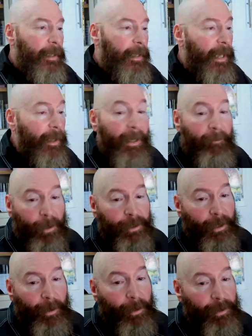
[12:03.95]
Now, I've
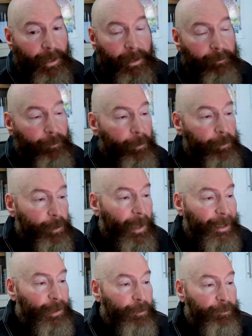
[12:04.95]
also used it for
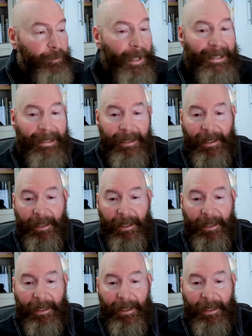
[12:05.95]
trying to find